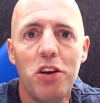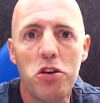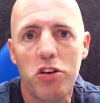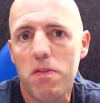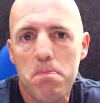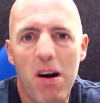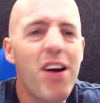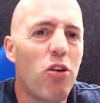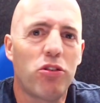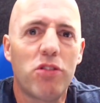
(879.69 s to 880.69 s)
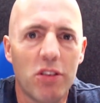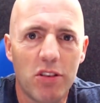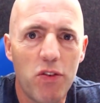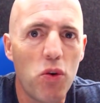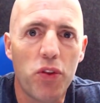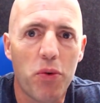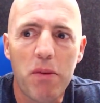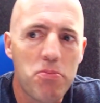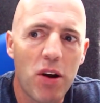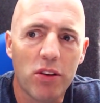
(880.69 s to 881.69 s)
can just buy hostels if you offer the
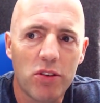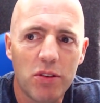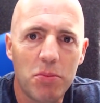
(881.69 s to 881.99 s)
right price.